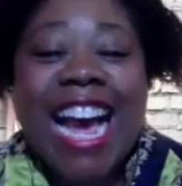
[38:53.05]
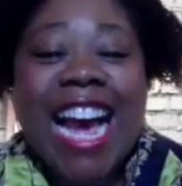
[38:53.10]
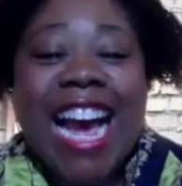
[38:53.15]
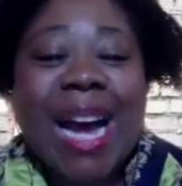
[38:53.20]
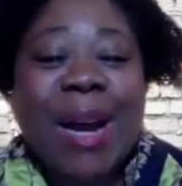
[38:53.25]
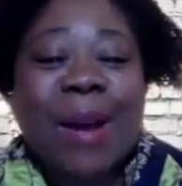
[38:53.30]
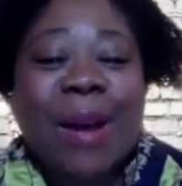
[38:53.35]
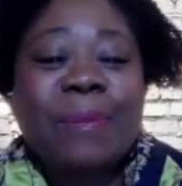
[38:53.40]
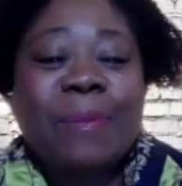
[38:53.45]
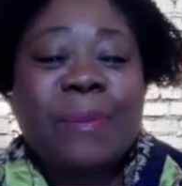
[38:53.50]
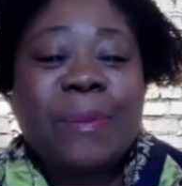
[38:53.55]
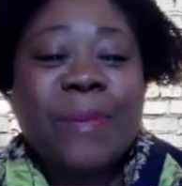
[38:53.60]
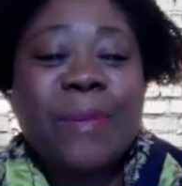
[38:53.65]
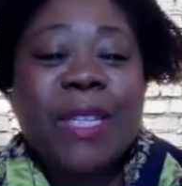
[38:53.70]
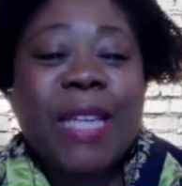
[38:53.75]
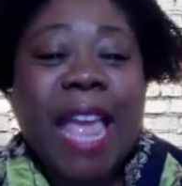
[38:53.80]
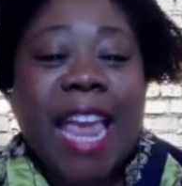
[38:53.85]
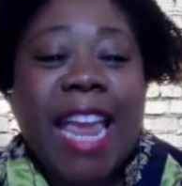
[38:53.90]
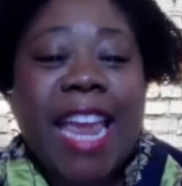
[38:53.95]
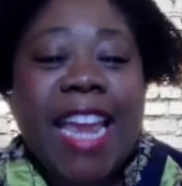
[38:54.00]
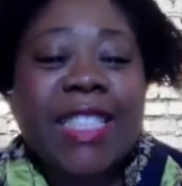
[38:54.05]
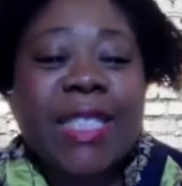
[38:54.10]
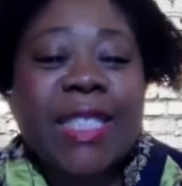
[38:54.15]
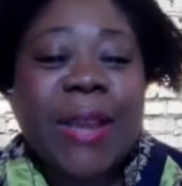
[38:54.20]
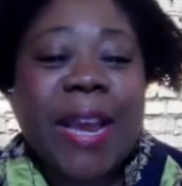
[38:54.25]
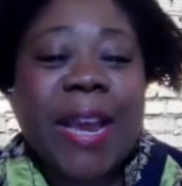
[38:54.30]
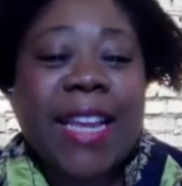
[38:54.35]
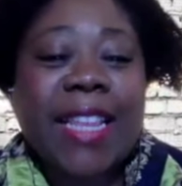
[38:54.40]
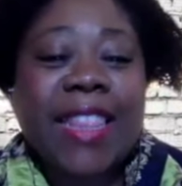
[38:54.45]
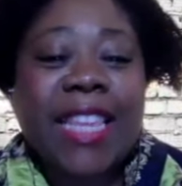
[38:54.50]
And
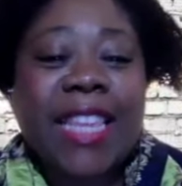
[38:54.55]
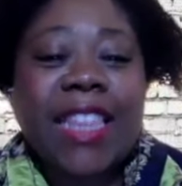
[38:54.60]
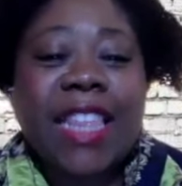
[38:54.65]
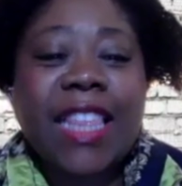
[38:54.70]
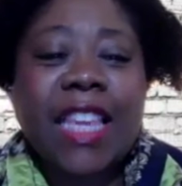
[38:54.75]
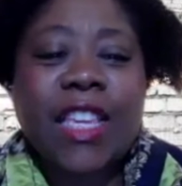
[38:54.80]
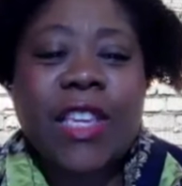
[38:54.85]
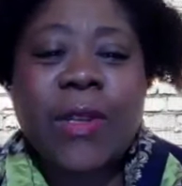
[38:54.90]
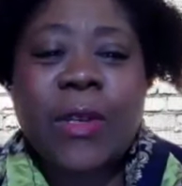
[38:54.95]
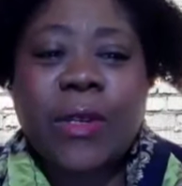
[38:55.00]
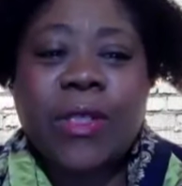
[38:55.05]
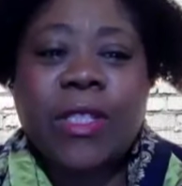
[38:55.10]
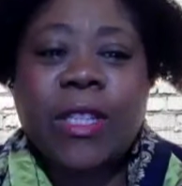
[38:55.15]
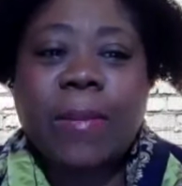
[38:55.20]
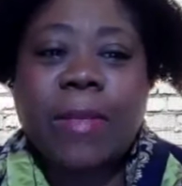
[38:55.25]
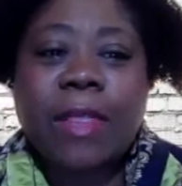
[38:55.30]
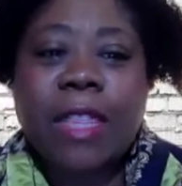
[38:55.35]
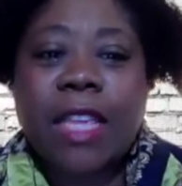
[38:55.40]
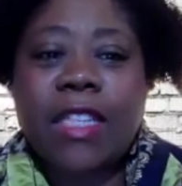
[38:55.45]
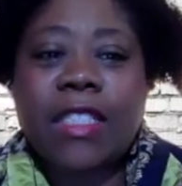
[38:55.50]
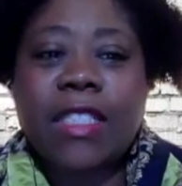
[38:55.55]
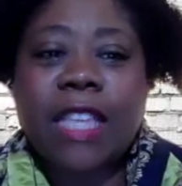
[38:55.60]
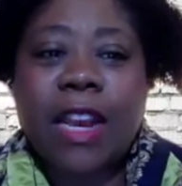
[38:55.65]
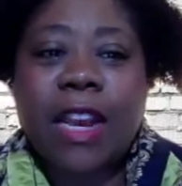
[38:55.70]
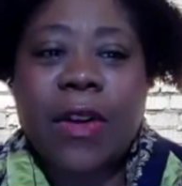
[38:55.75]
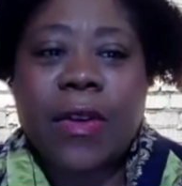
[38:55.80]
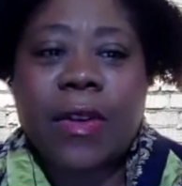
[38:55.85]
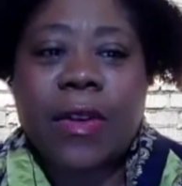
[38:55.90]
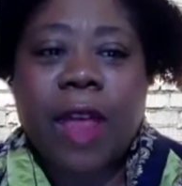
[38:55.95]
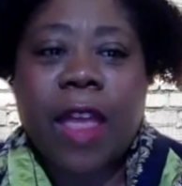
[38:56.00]
so I think that you do some things that
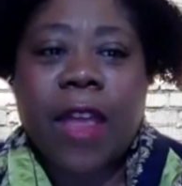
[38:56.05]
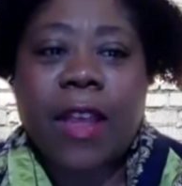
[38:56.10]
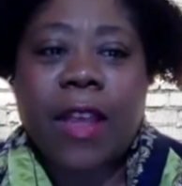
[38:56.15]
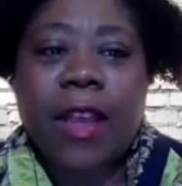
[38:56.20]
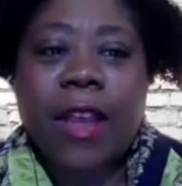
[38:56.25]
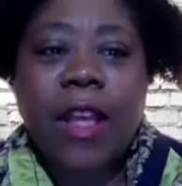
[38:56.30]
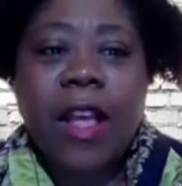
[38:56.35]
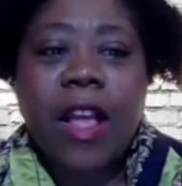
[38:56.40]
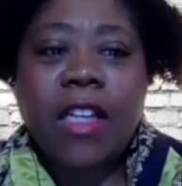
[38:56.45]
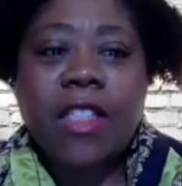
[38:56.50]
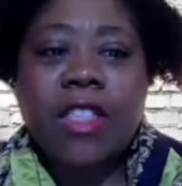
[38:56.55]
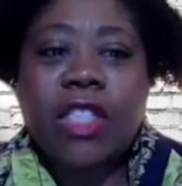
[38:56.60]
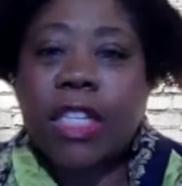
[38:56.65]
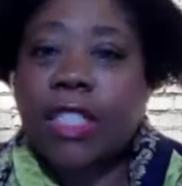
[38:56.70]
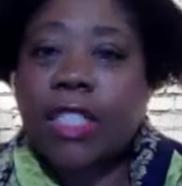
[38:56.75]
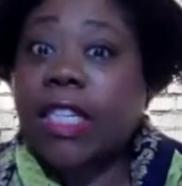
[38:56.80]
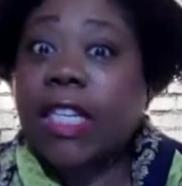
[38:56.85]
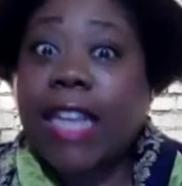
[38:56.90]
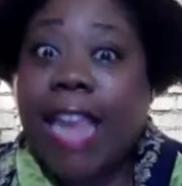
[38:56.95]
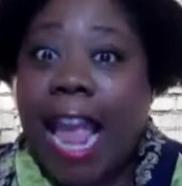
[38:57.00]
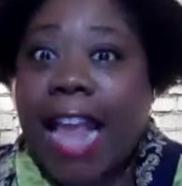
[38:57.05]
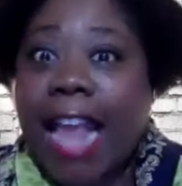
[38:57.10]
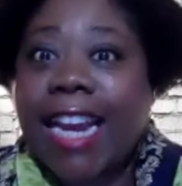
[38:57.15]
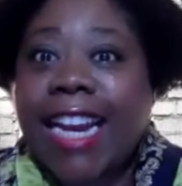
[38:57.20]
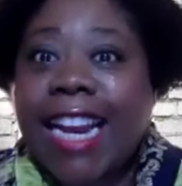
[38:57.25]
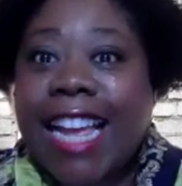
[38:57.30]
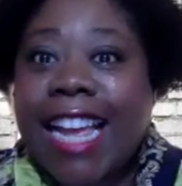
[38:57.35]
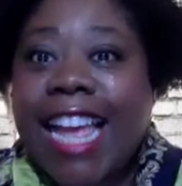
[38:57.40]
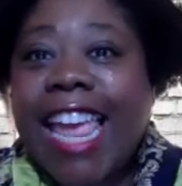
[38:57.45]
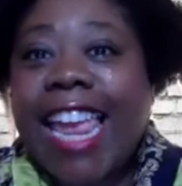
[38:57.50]
are like just in
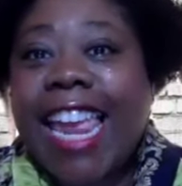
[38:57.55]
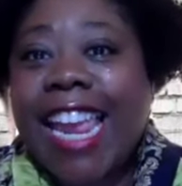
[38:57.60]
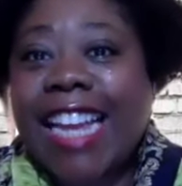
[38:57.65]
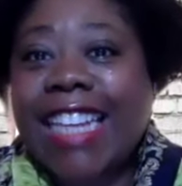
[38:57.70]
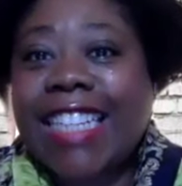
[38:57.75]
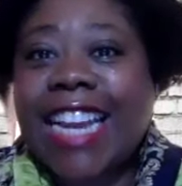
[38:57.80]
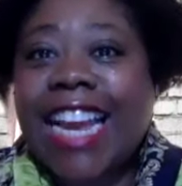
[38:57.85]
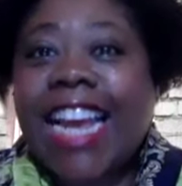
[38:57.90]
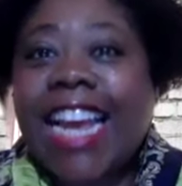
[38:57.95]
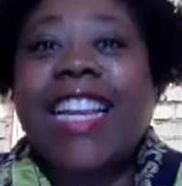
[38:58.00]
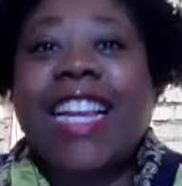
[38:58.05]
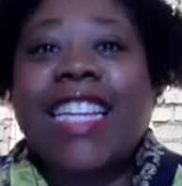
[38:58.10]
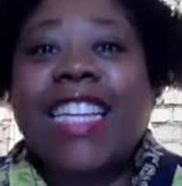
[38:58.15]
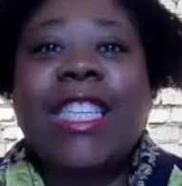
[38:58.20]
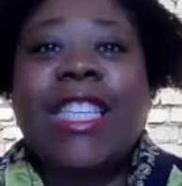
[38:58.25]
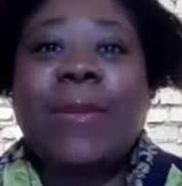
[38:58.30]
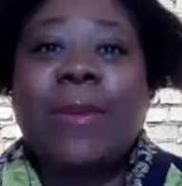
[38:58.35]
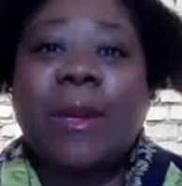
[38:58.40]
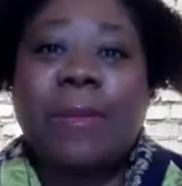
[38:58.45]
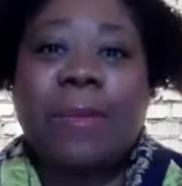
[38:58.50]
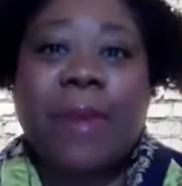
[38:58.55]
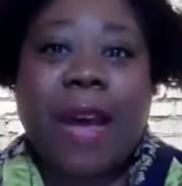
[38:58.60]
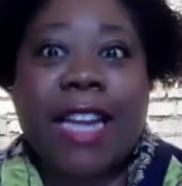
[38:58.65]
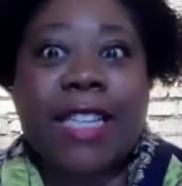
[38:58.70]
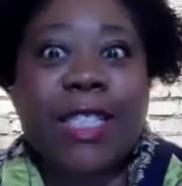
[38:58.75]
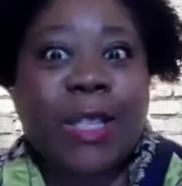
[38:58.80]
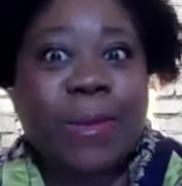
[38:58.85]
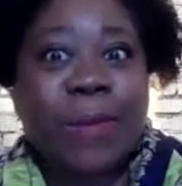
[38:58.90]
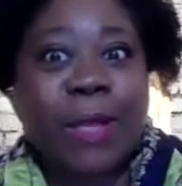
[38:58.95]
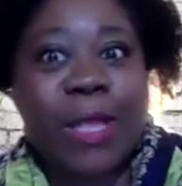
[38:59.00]
Canada, and unless someone
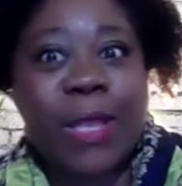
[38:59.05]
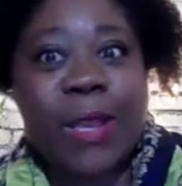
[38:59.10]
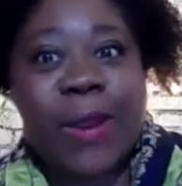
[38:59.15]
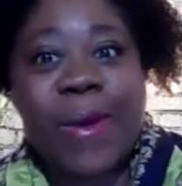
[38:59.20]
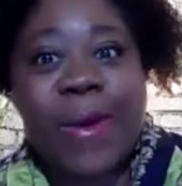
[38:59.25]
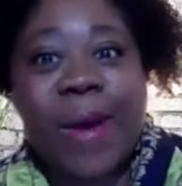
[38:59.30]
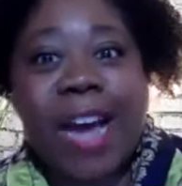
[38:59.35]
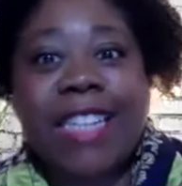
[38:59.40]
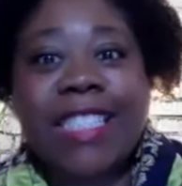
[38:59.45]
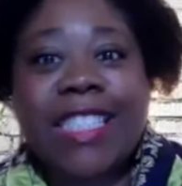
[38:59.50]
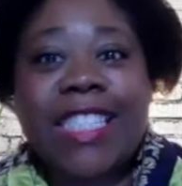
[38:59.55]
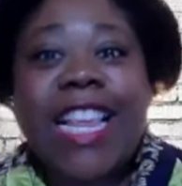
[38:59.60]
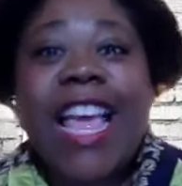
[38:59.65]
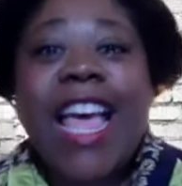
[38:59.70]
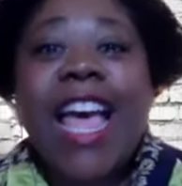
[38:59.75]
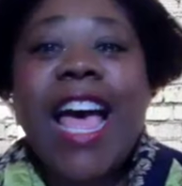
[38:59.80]
buys them in the US,